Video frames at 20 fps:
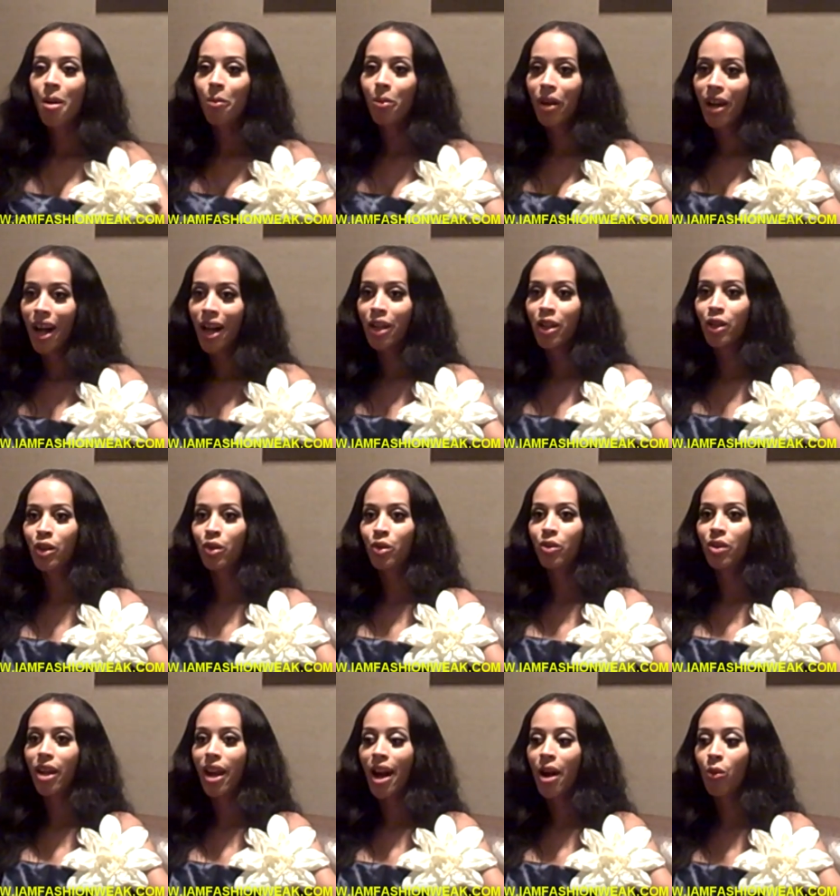But I knew
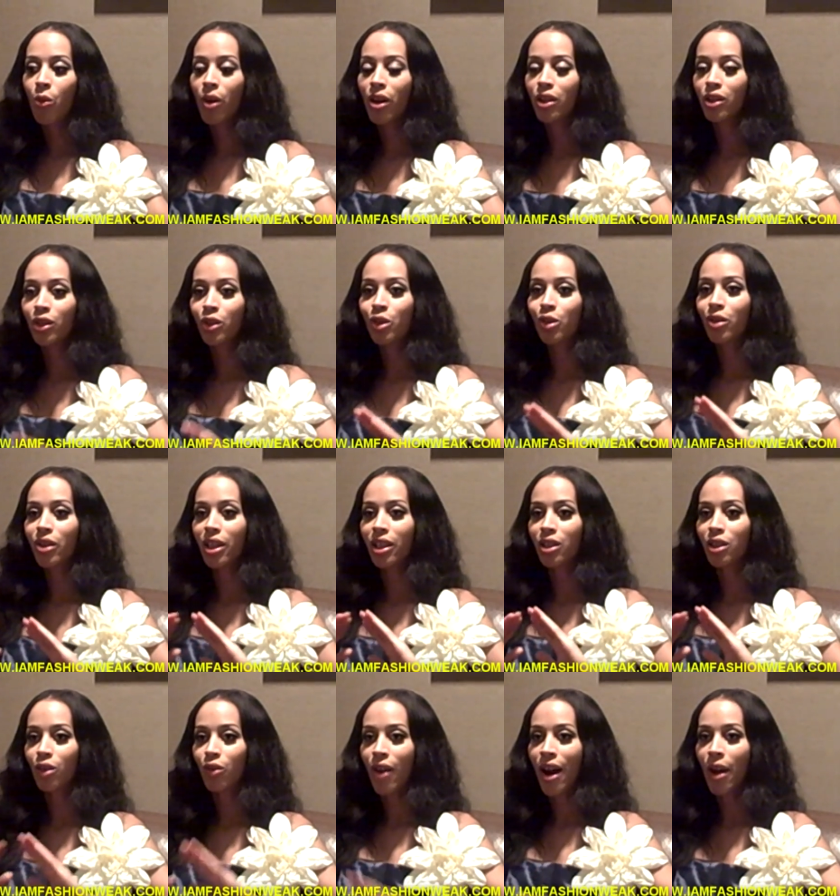that I wanted to do
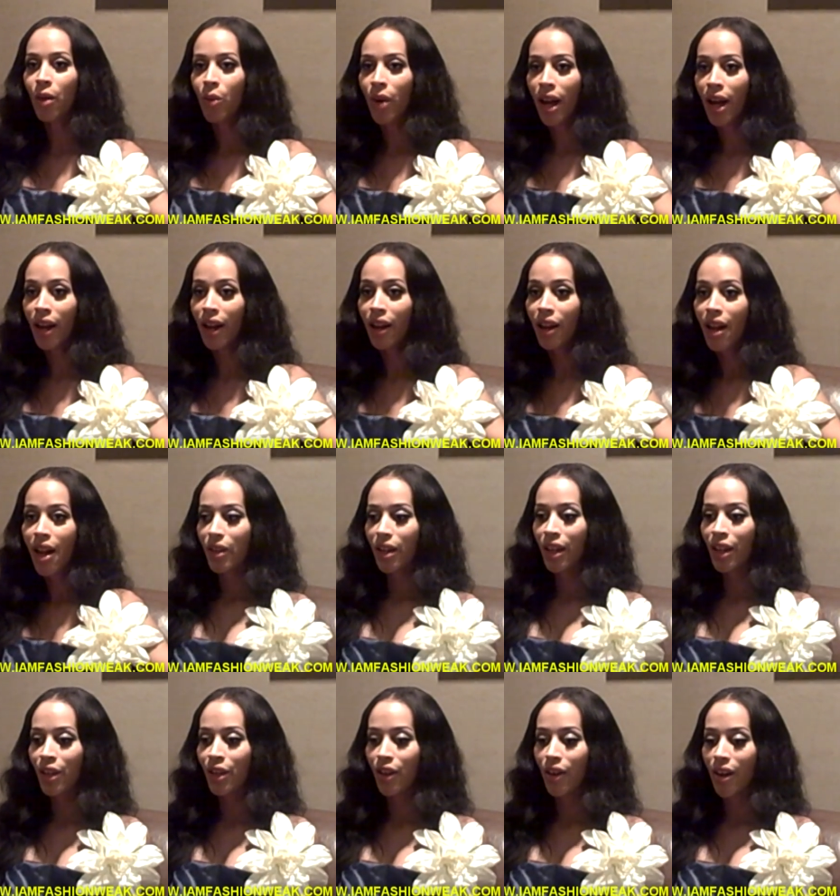things the right way.
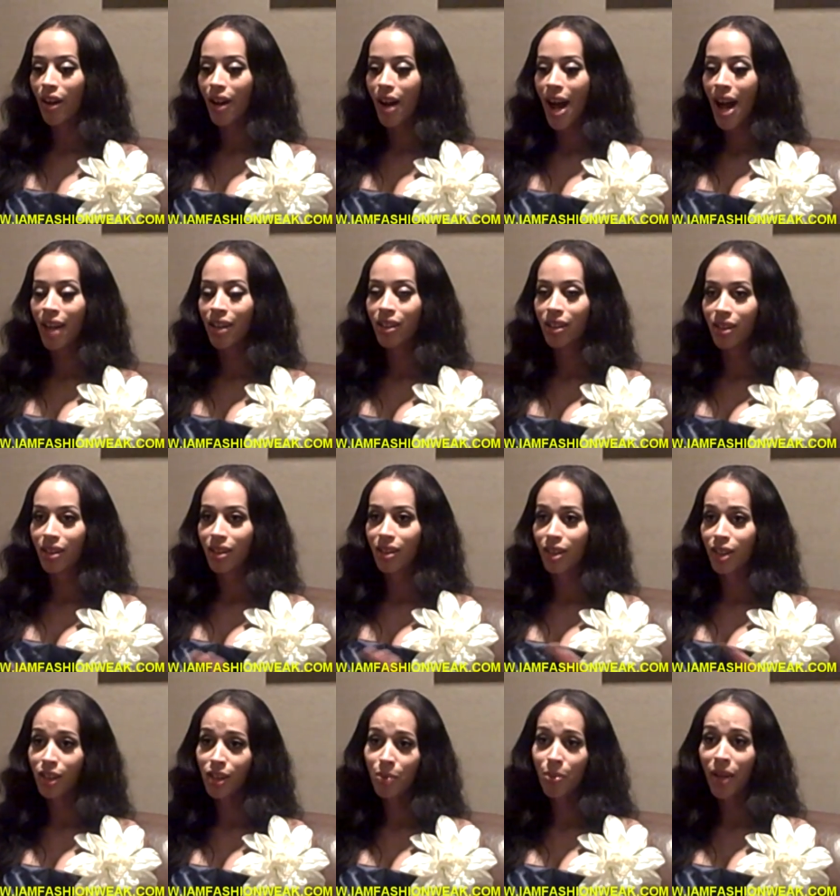Either I
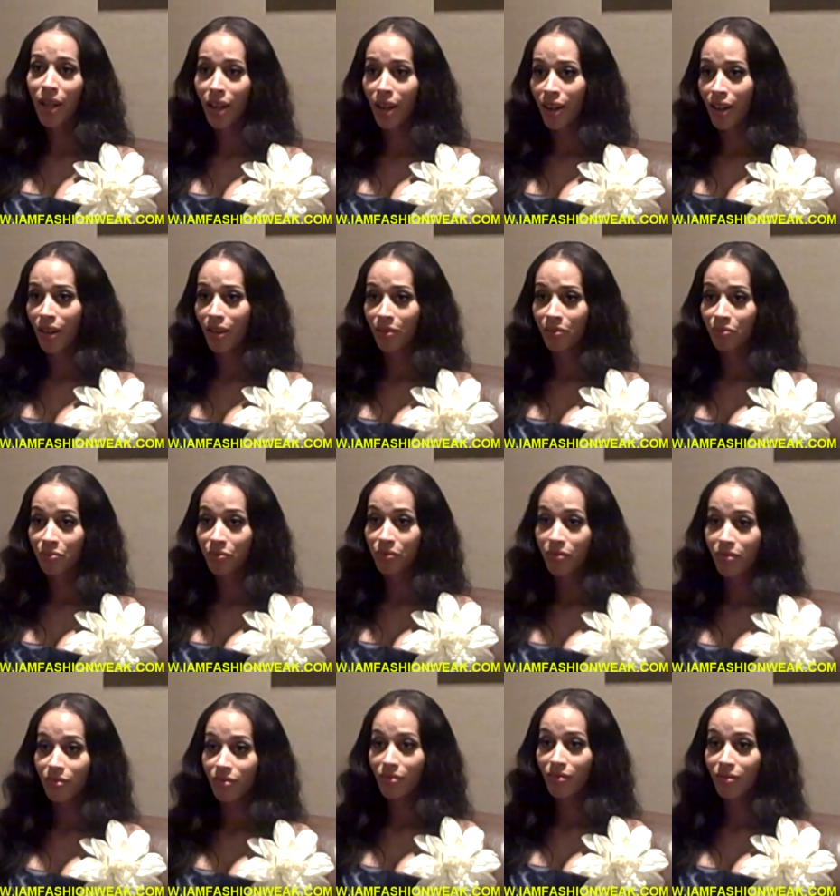disappear,
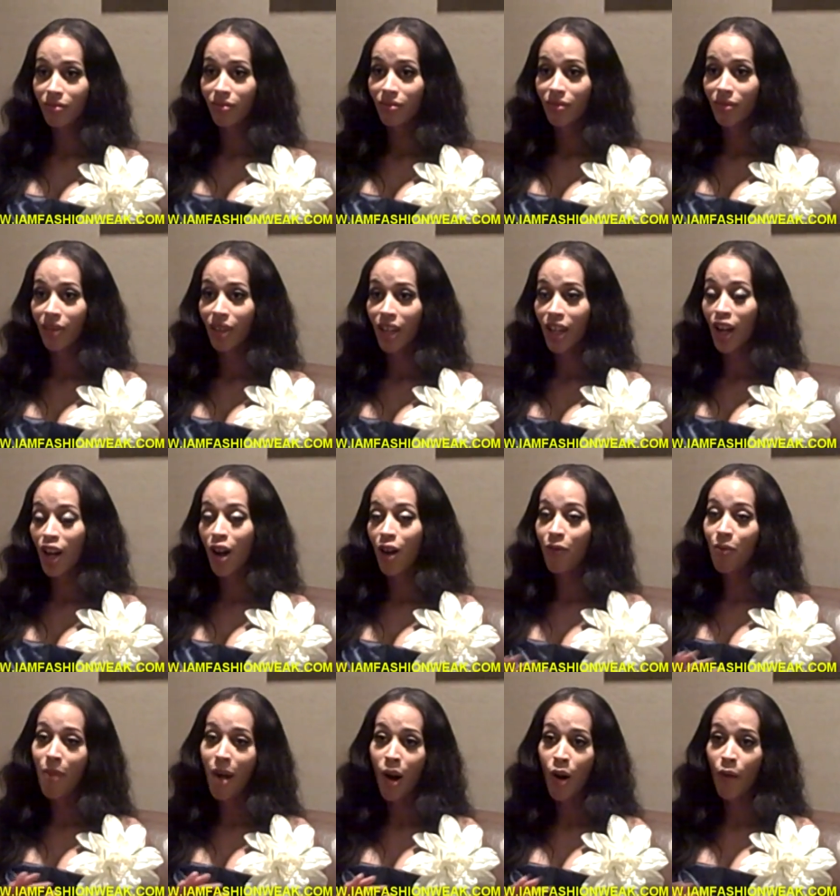cut
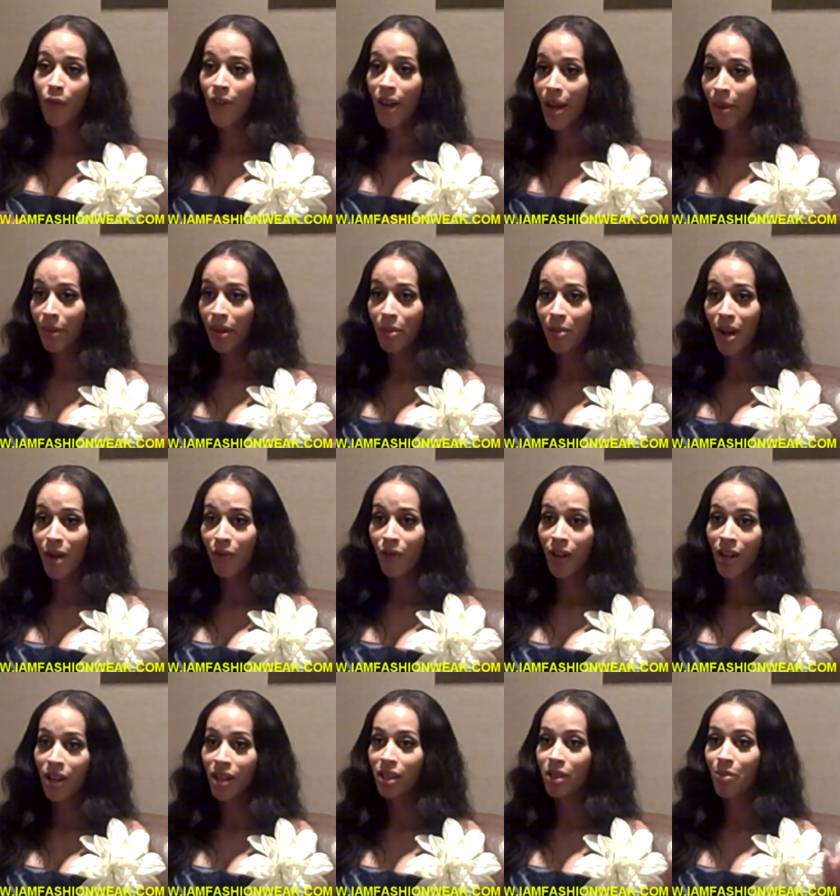off my whole family, my
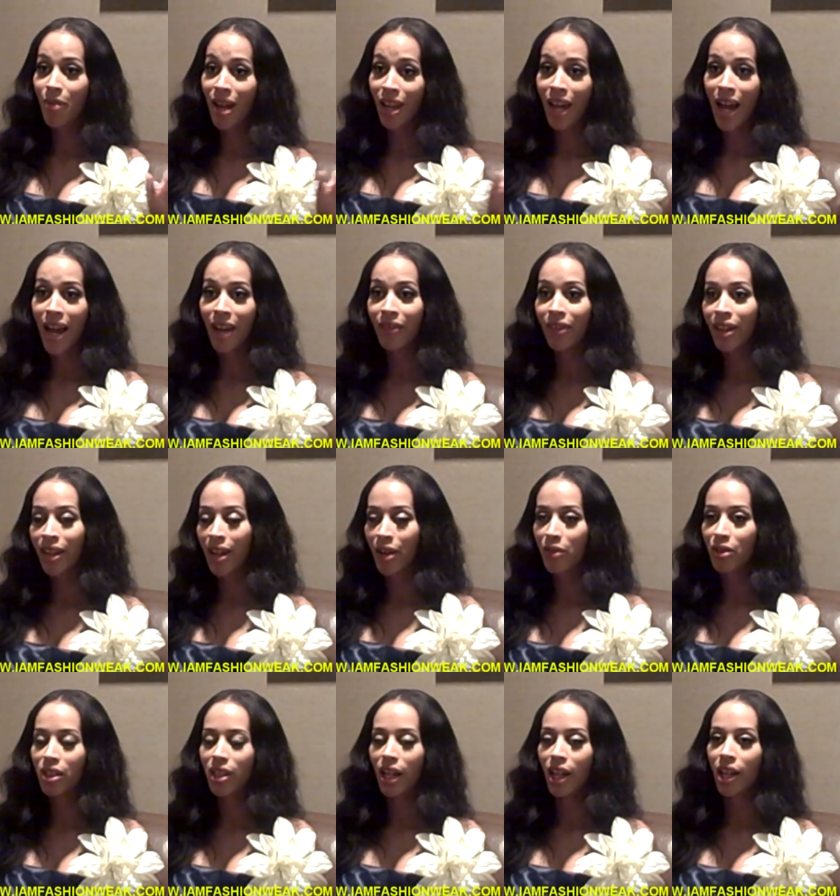friends, my life, and
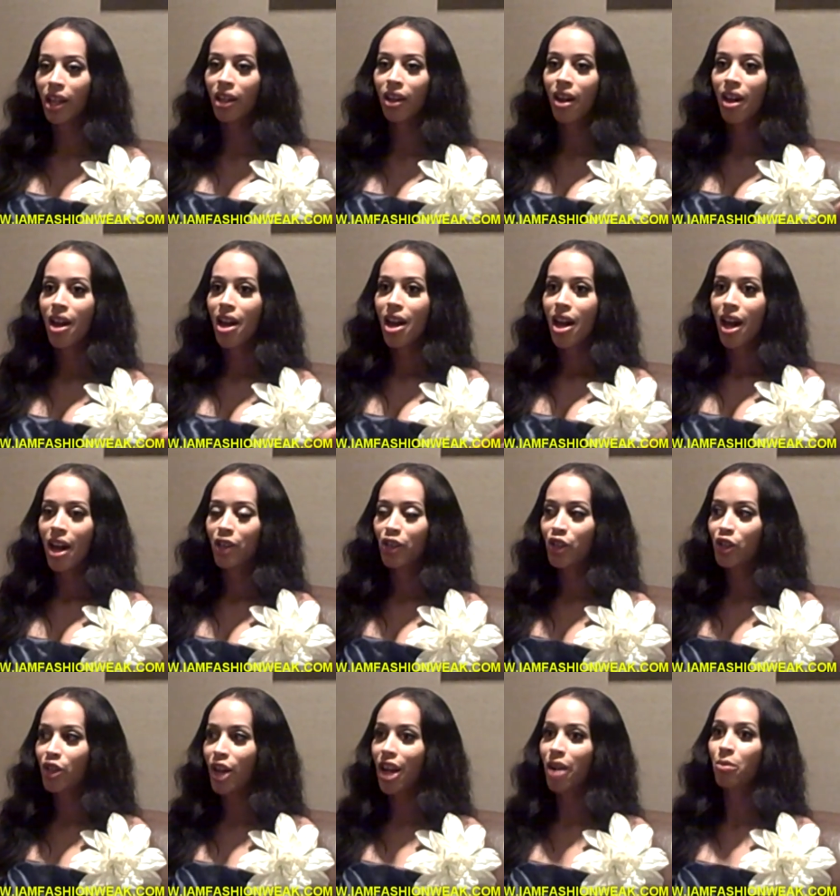everything, and
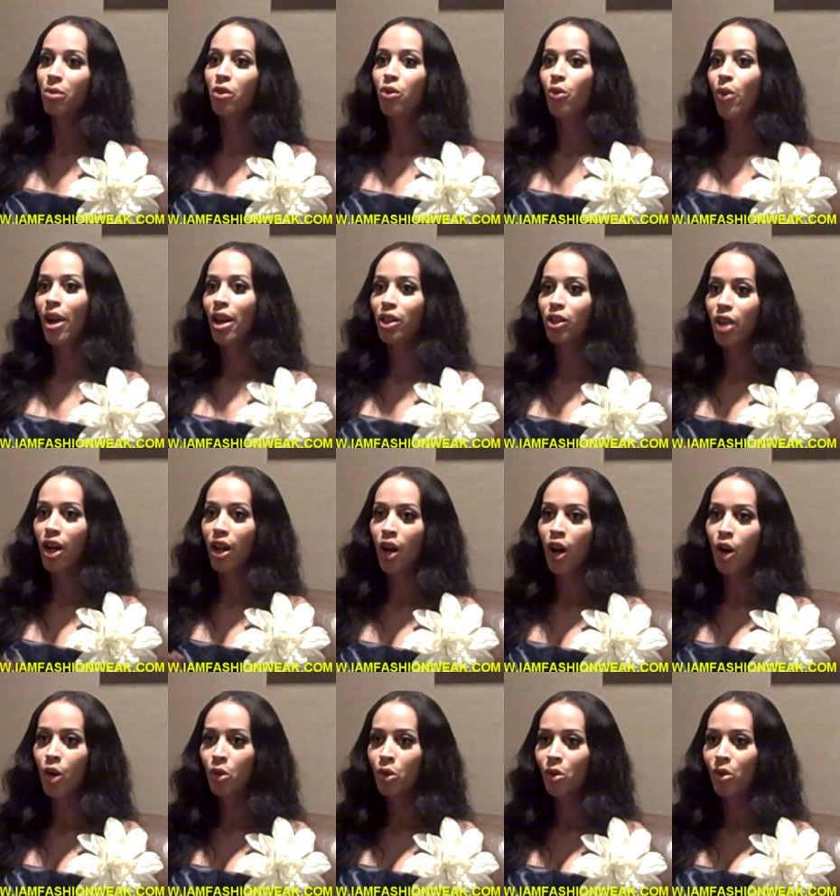just try to move away, start a
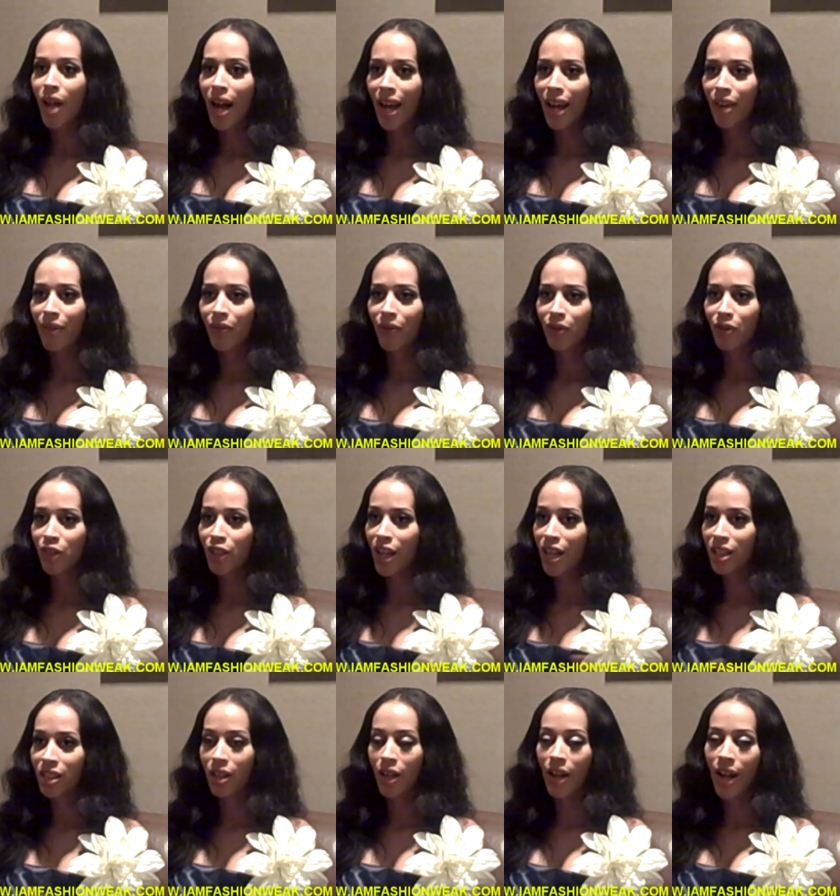whole new life,
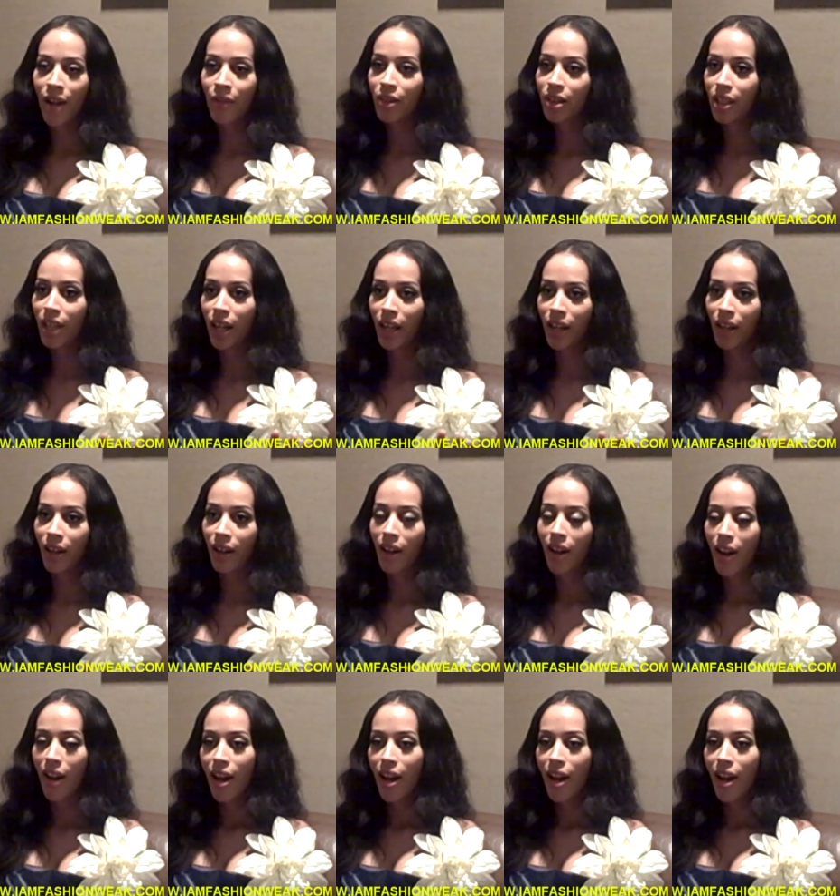change for everything,